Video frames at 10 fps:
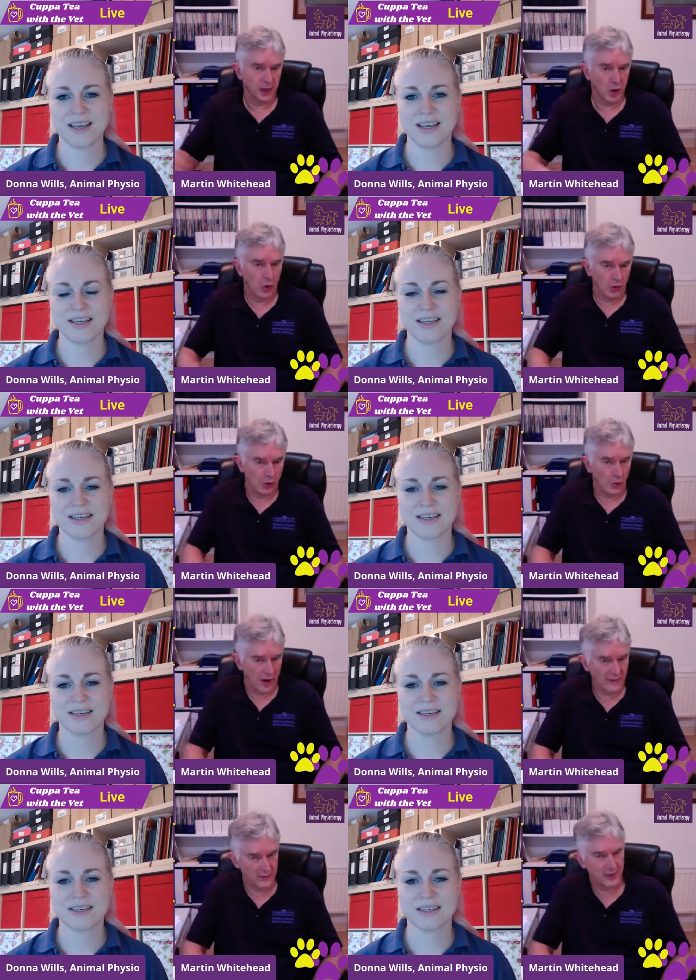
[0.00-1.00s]
Speaker 1: a long, long
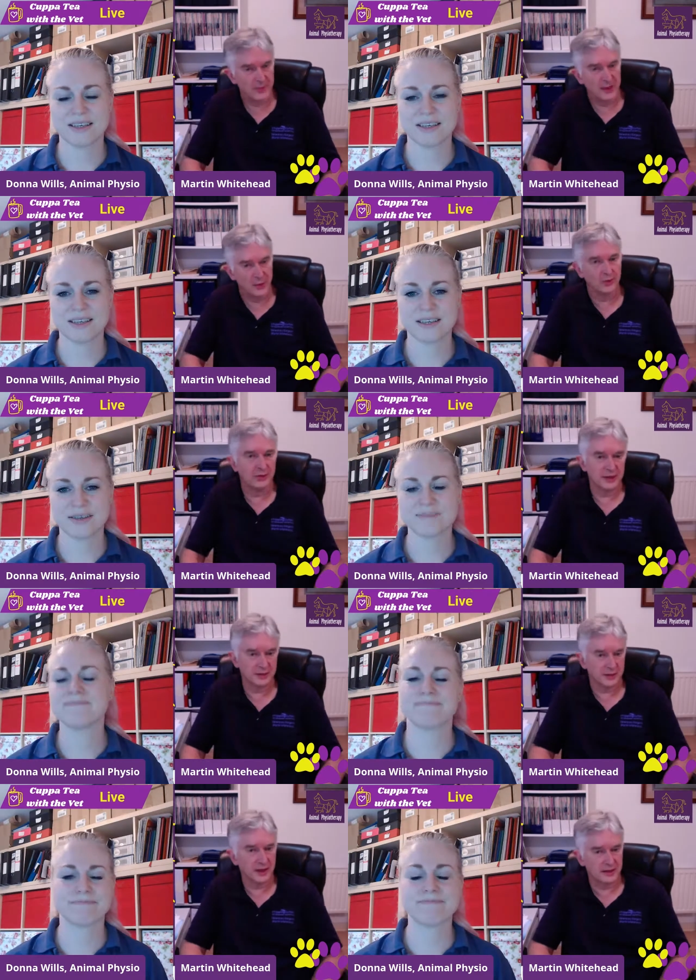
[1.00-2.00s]
way from Chipping Norton,
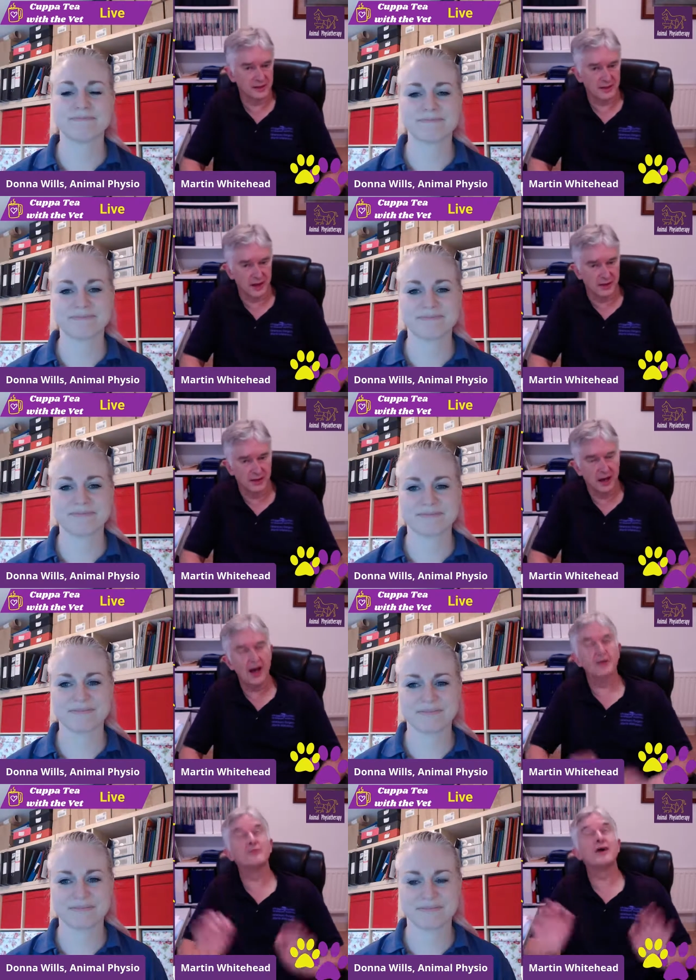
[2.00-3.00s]
there's there's oh,
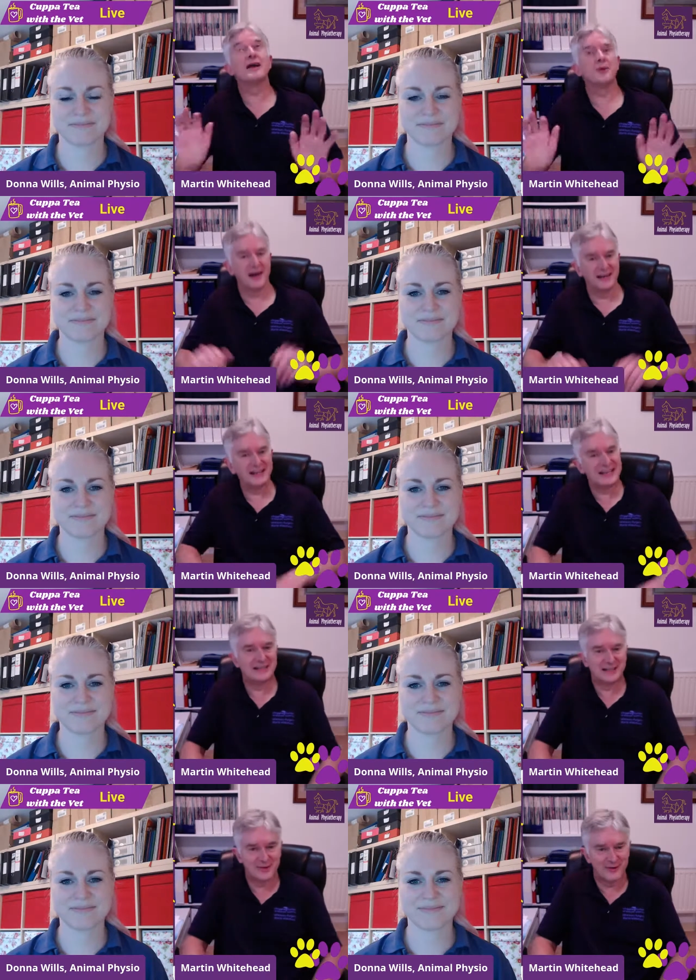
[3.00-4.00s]
other ID
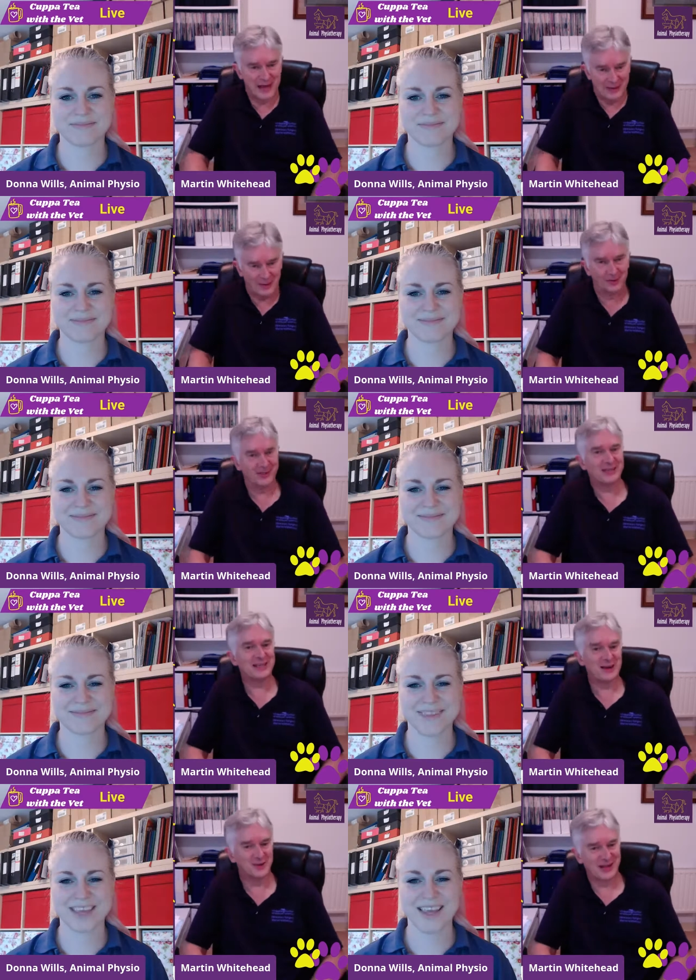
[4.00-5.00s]
centres are available, as they
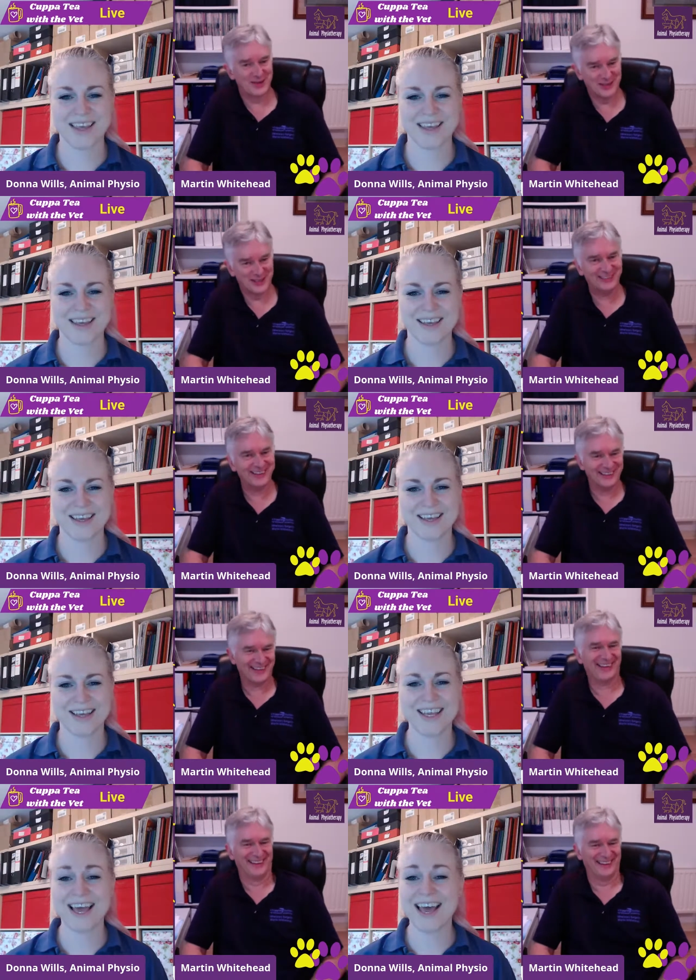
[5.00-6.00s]
say on television
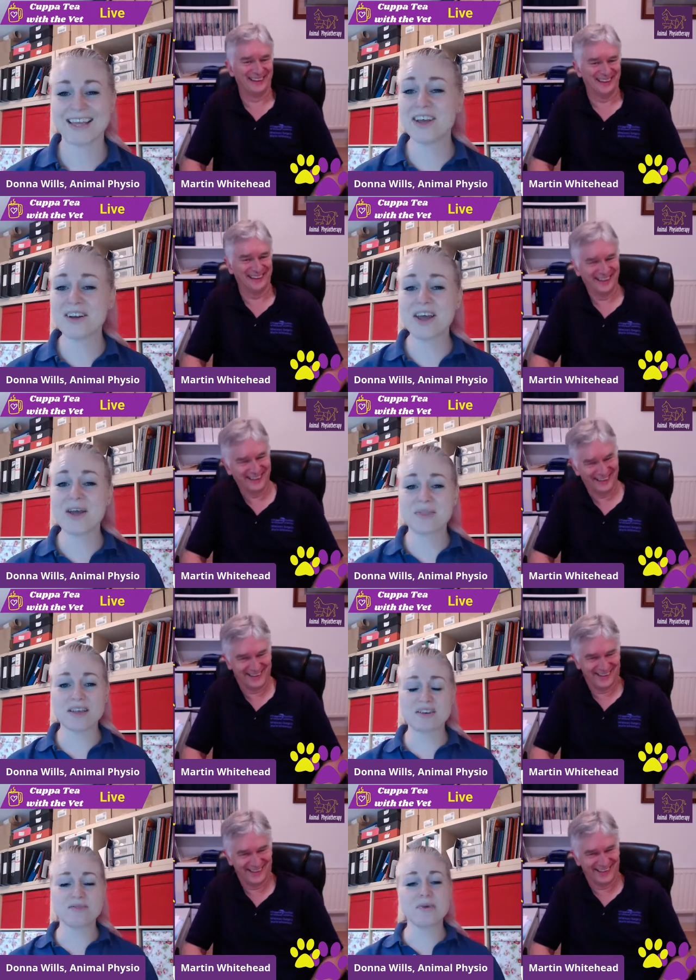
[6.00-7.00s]
Speaker 2: yeah, no, no,
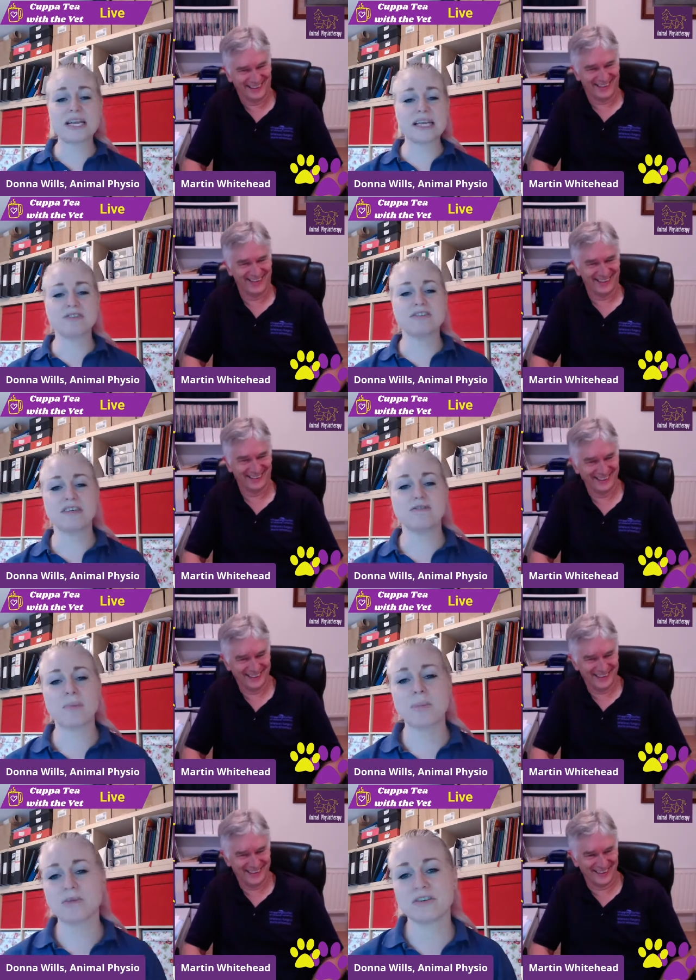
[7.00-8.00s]
that's just really interesting
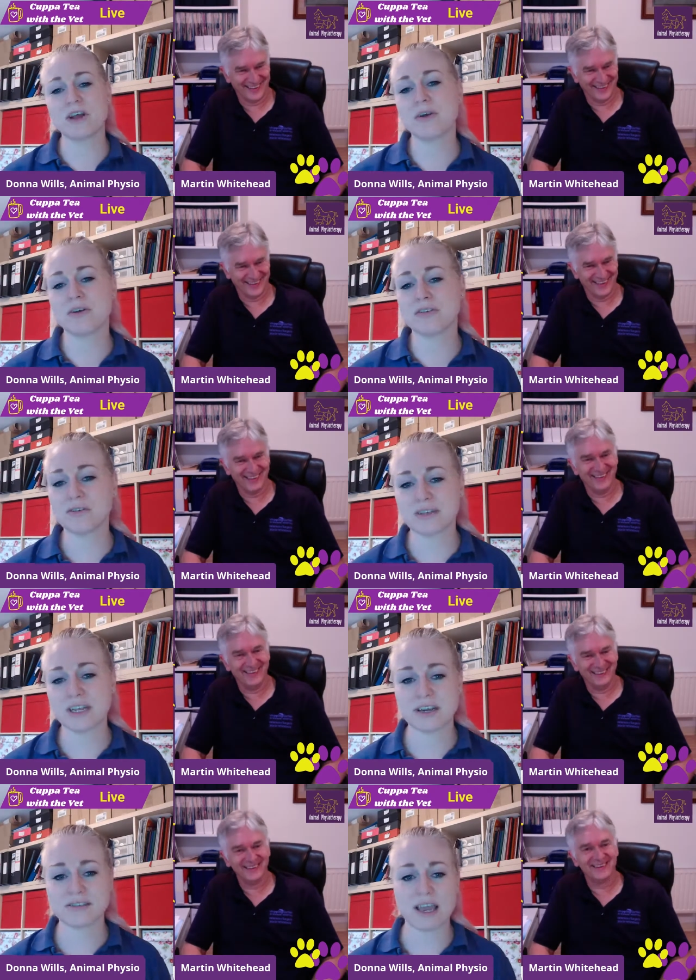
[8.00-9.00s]
for people to know because
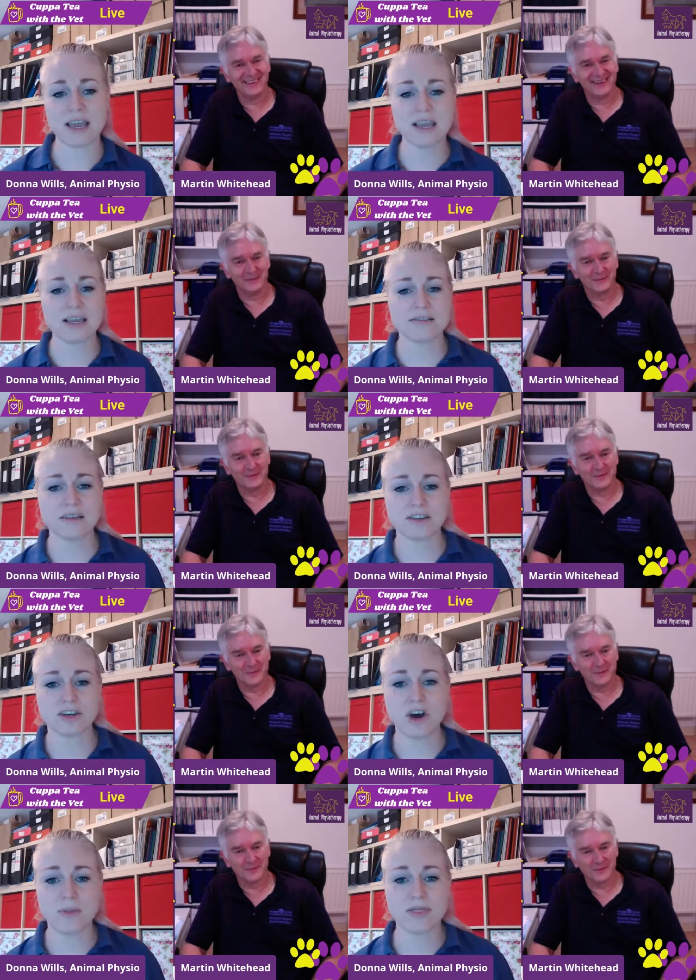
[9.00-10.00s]
obviously, like I say, it is
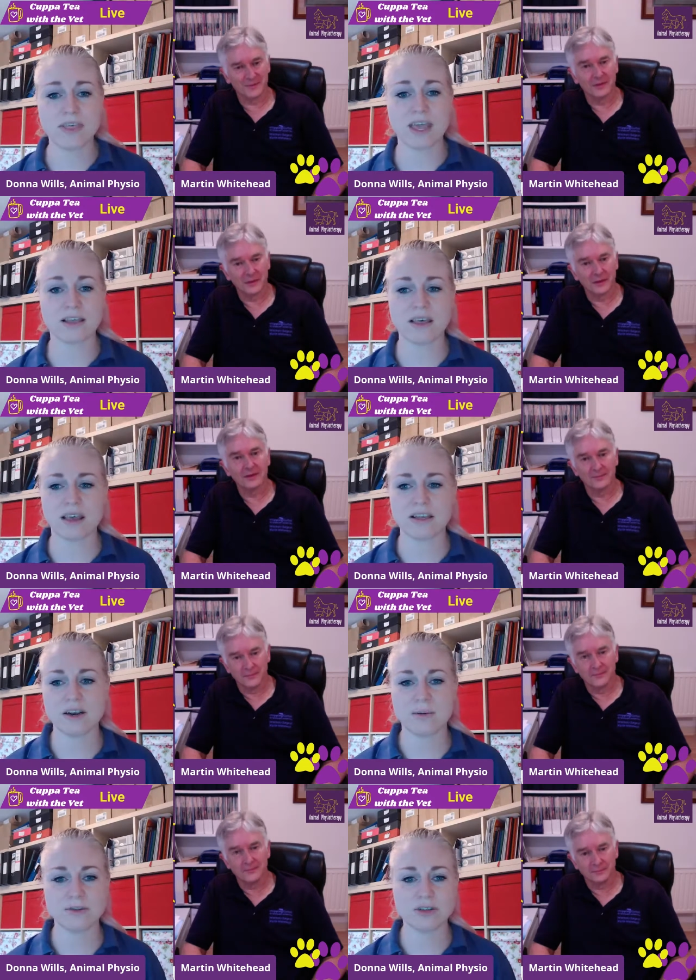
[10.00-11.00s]
such a common thing that
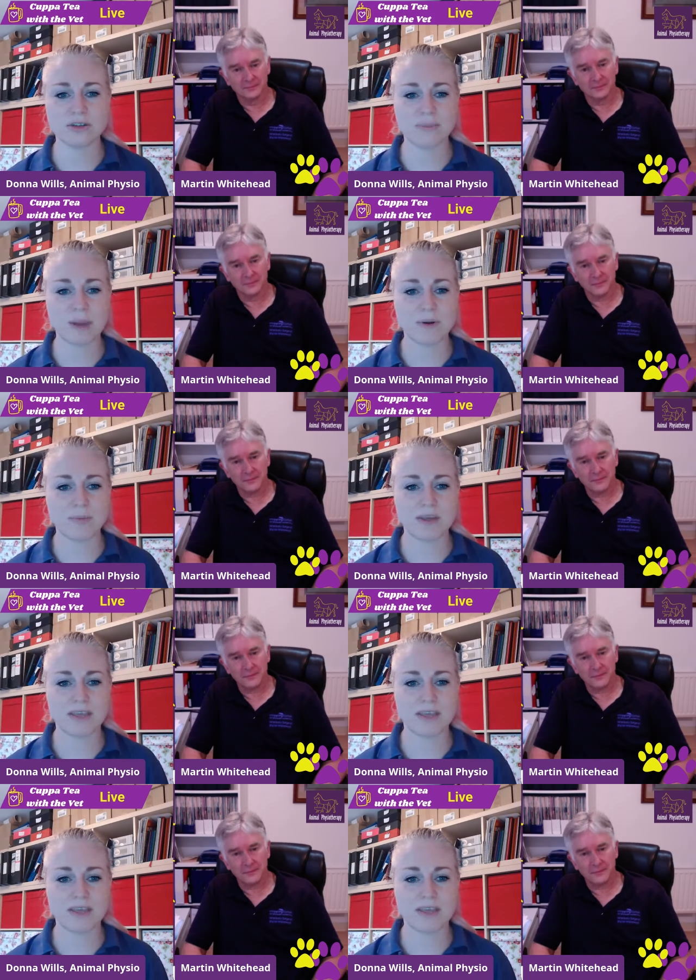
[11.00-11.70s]
you know I'm sure that people will be